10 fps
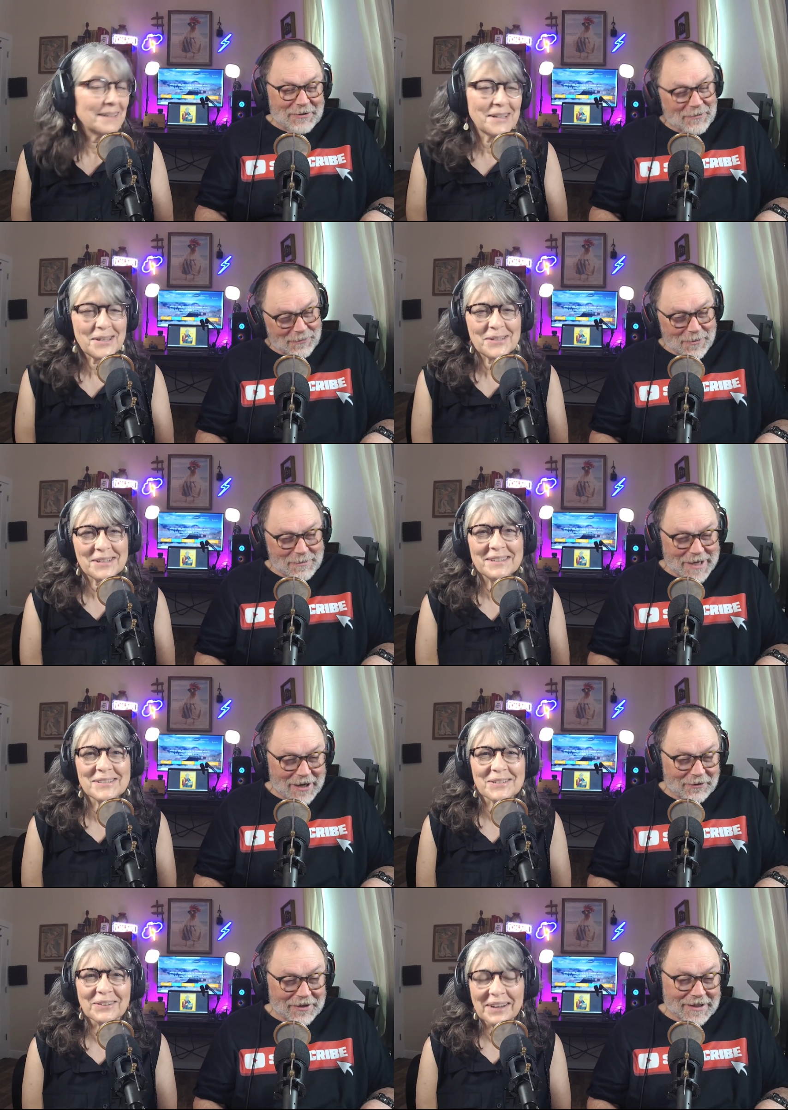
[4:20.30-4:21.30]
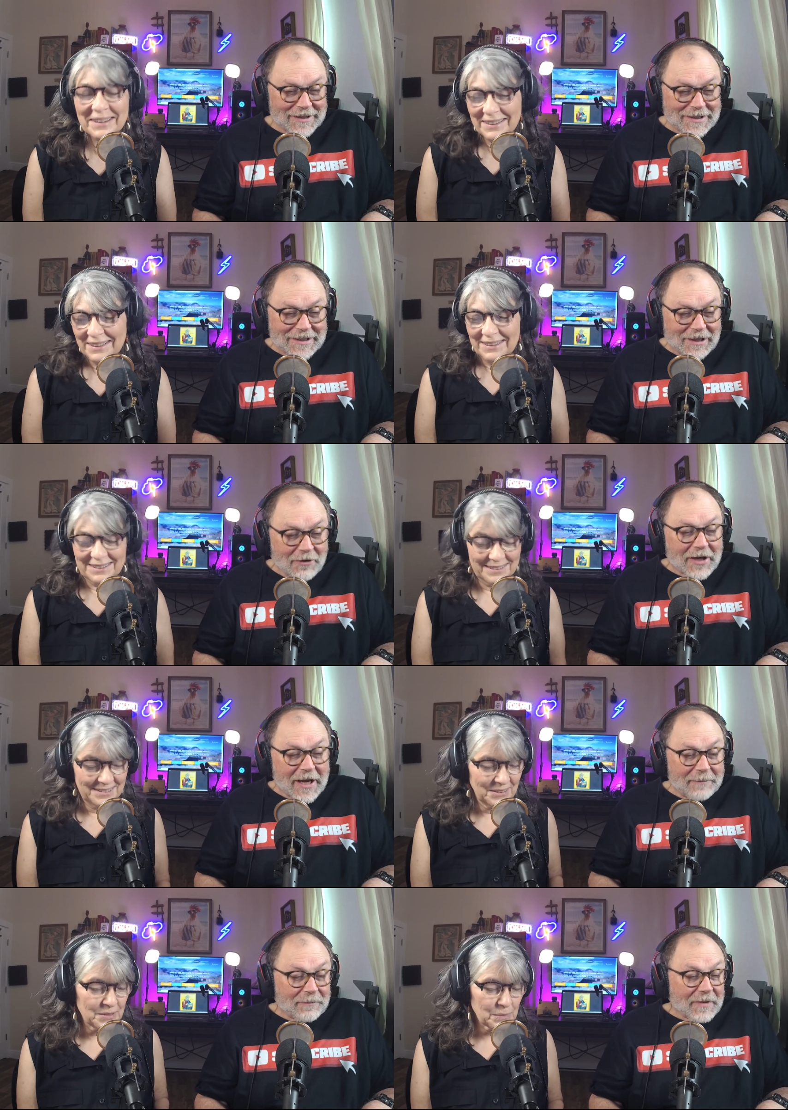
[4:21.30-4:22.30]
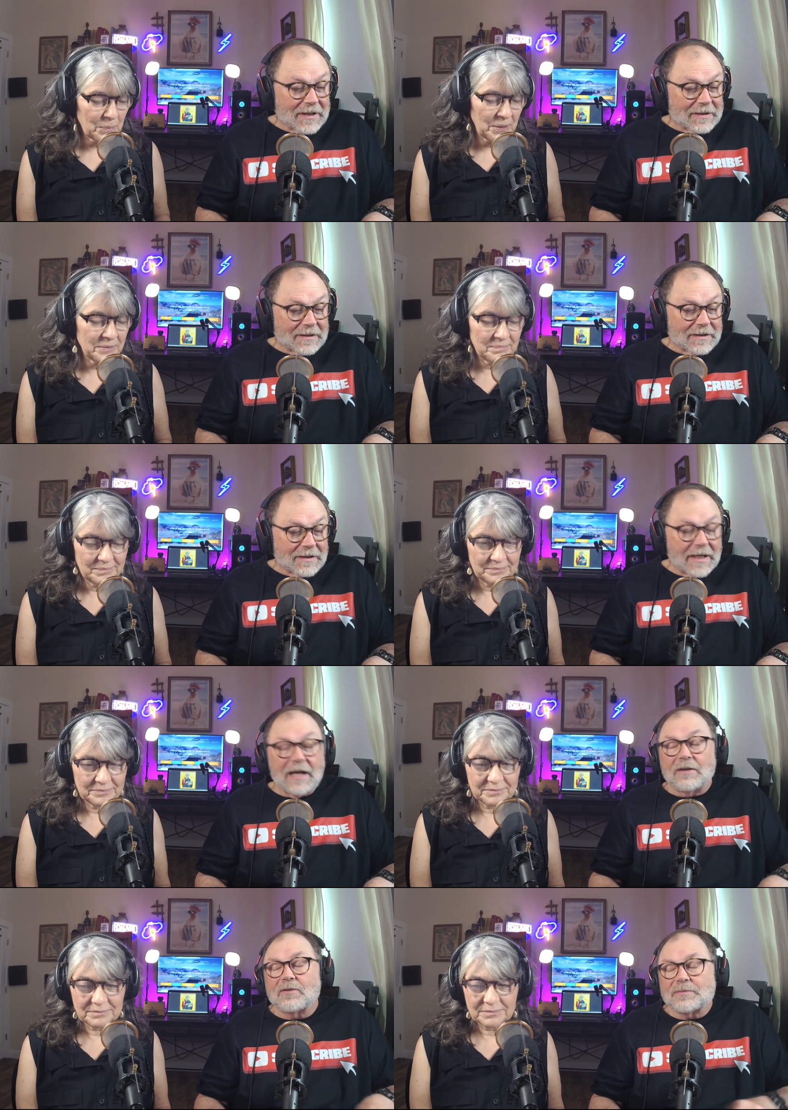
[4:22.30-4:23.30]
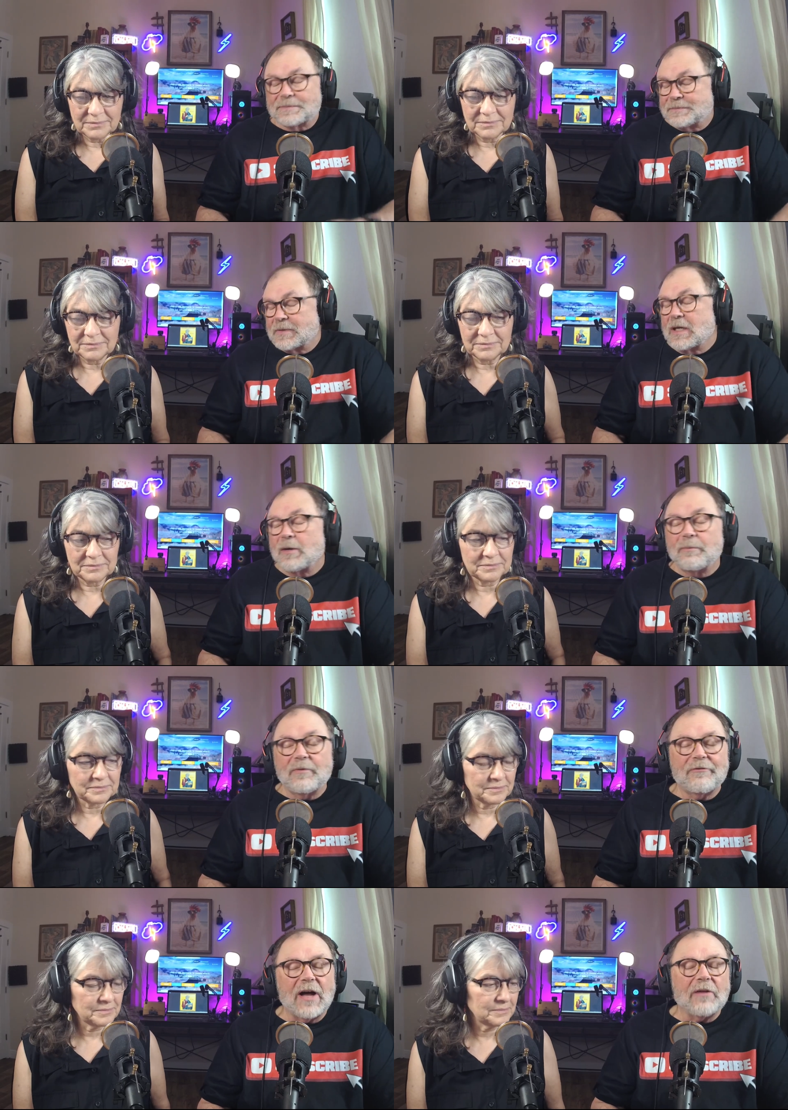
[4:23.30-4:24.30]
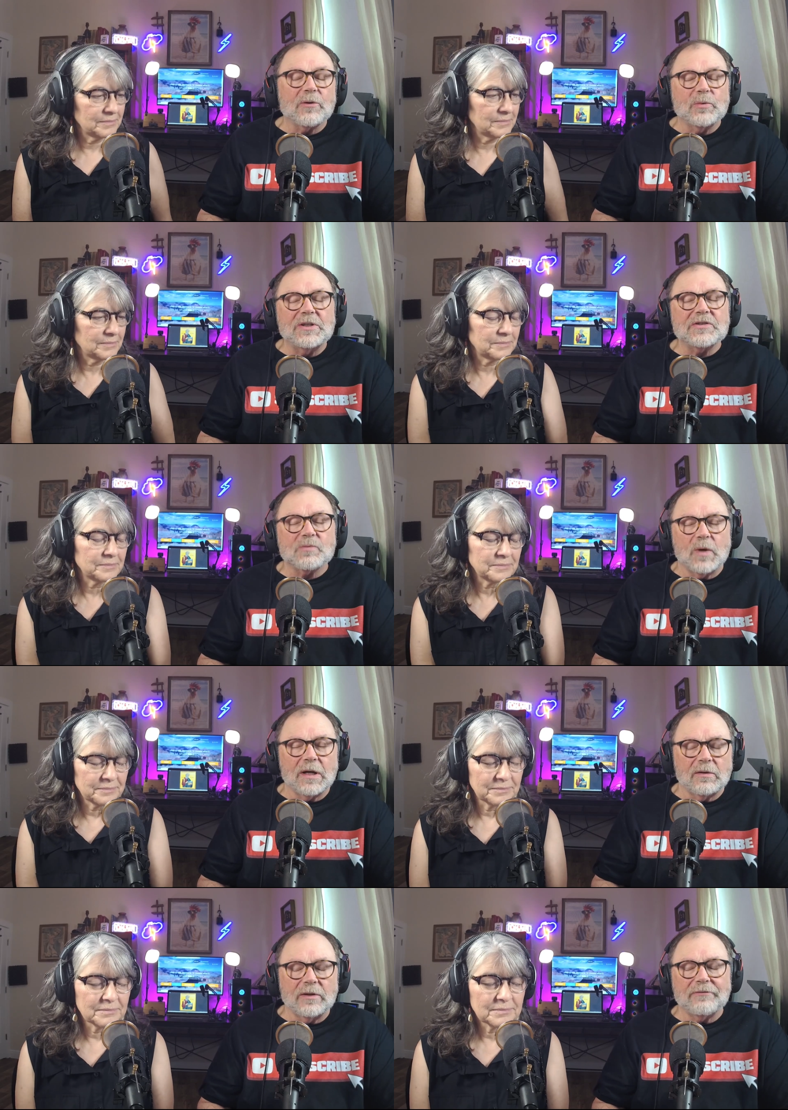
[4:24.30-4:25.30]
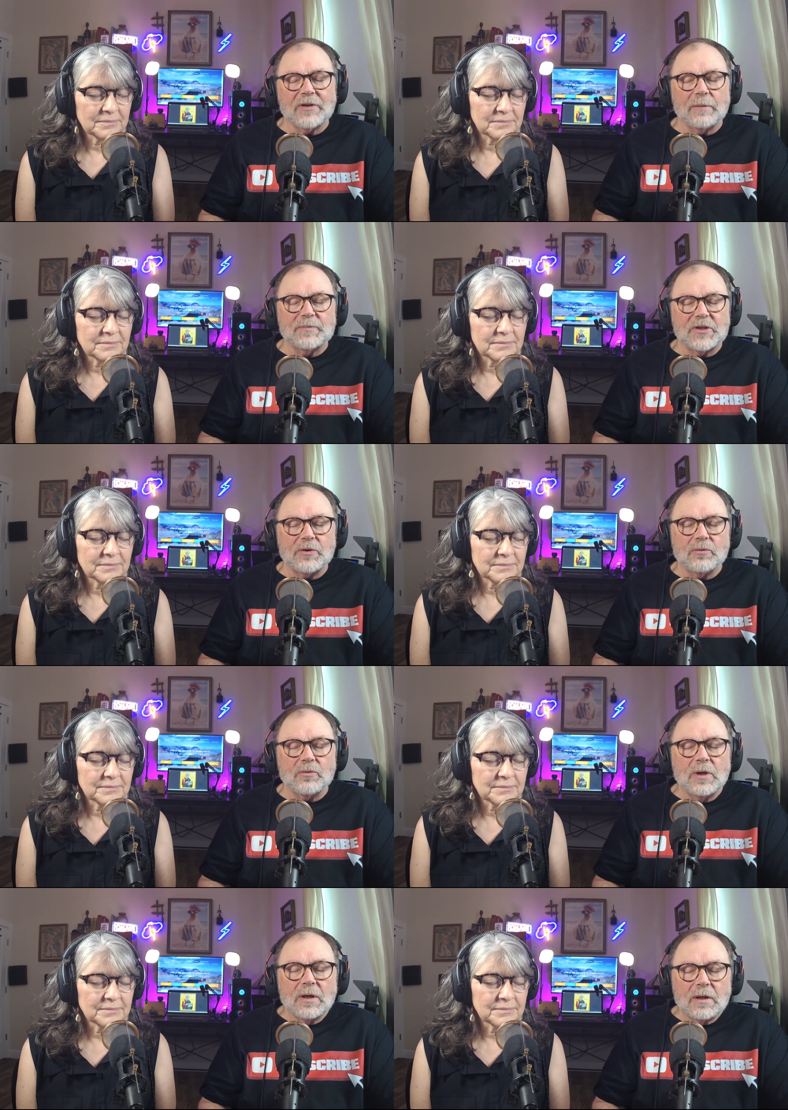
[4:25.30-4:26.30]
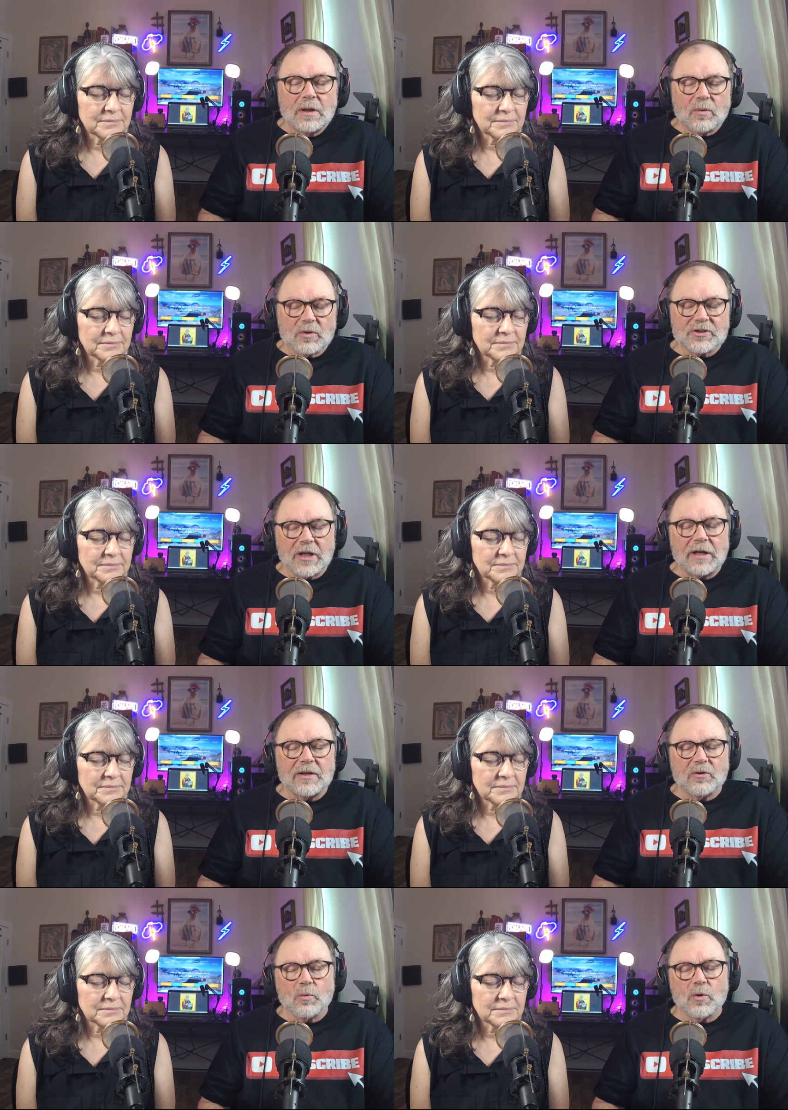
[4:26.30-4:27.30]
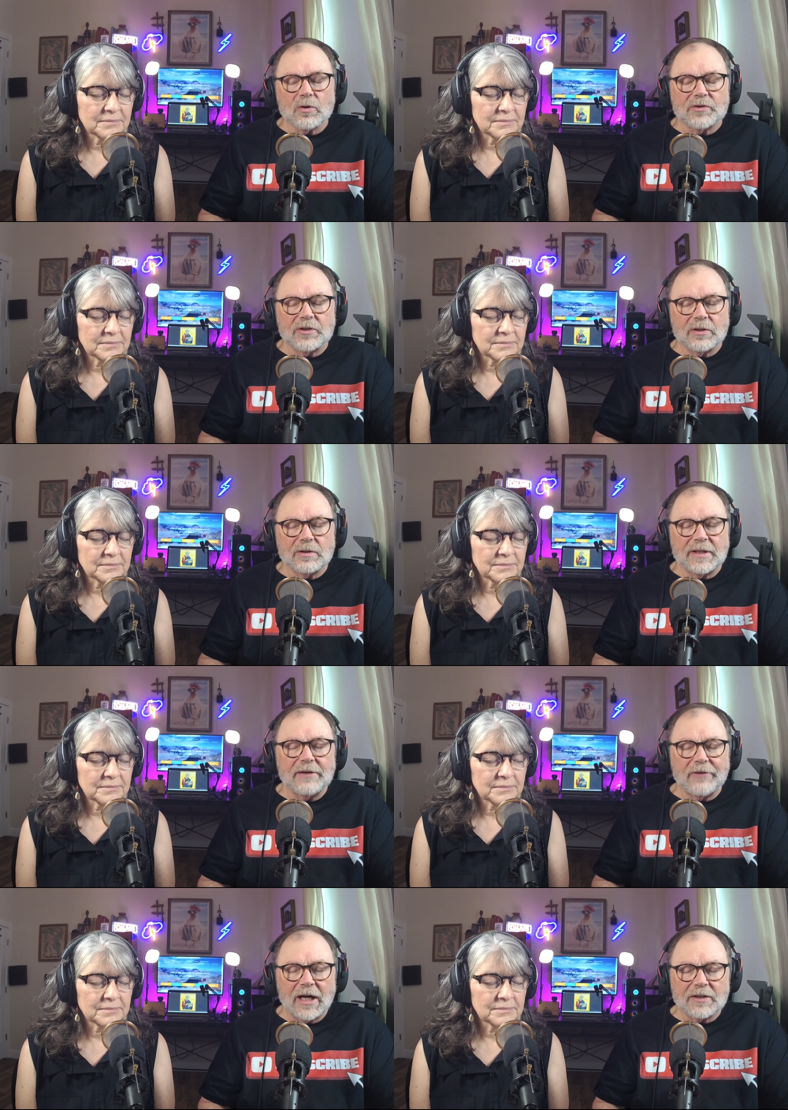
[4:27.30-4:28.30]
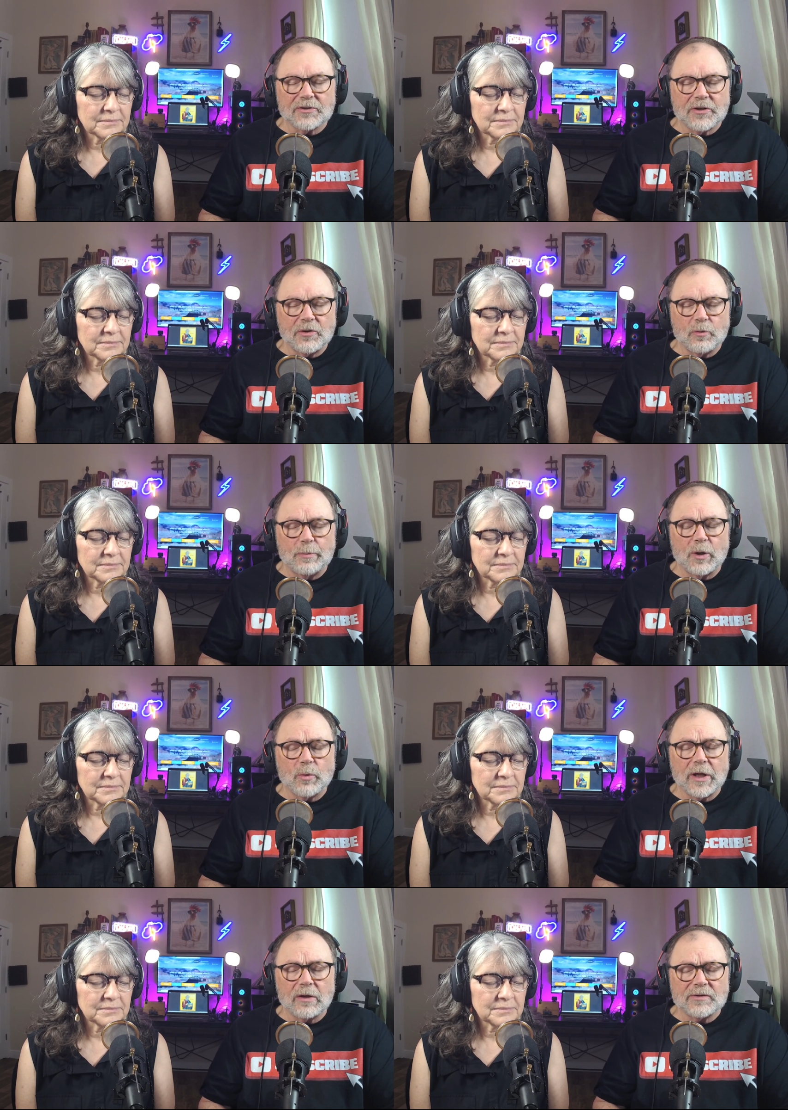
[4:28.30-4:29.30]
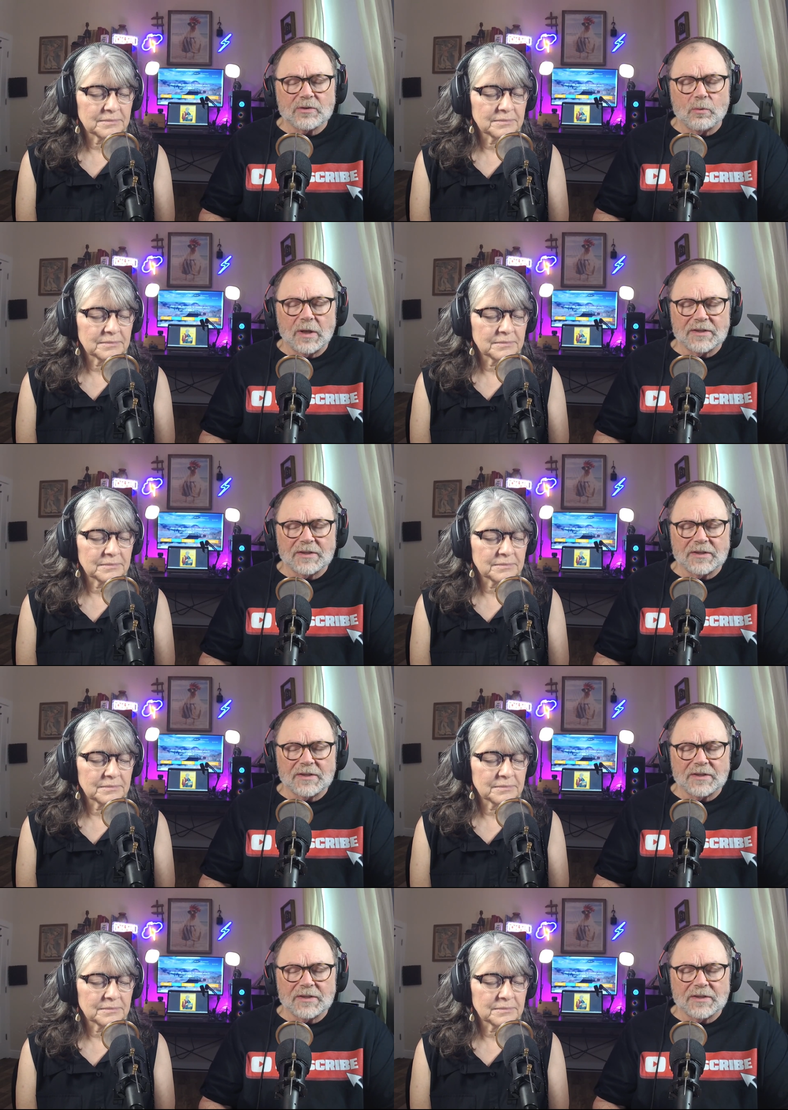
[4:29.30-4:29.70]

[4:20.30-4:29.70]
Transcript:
Speaker 1: you threw me out. Sorry. Okay. Let's pray. Yeah. Um, Father, we just want to lift up to you. We're studying your word to give honor to you, but we also want to